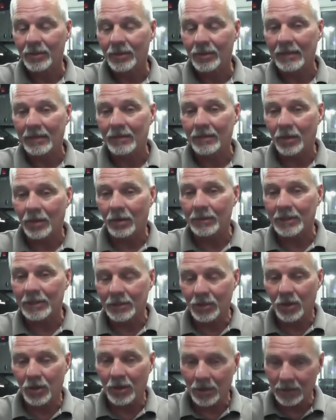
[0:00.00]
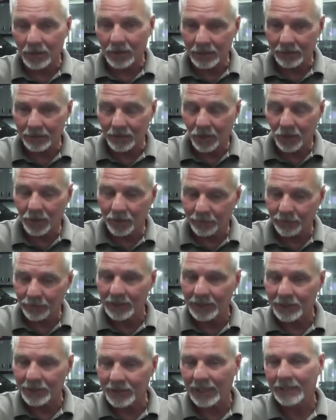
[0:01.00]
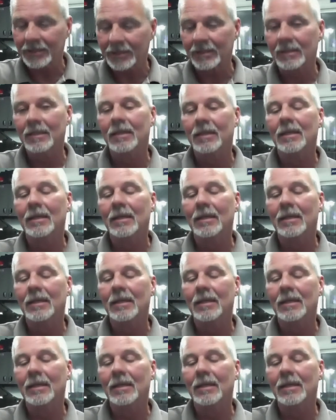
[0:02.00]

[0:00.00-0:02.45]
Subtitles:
You always start on a fresh section.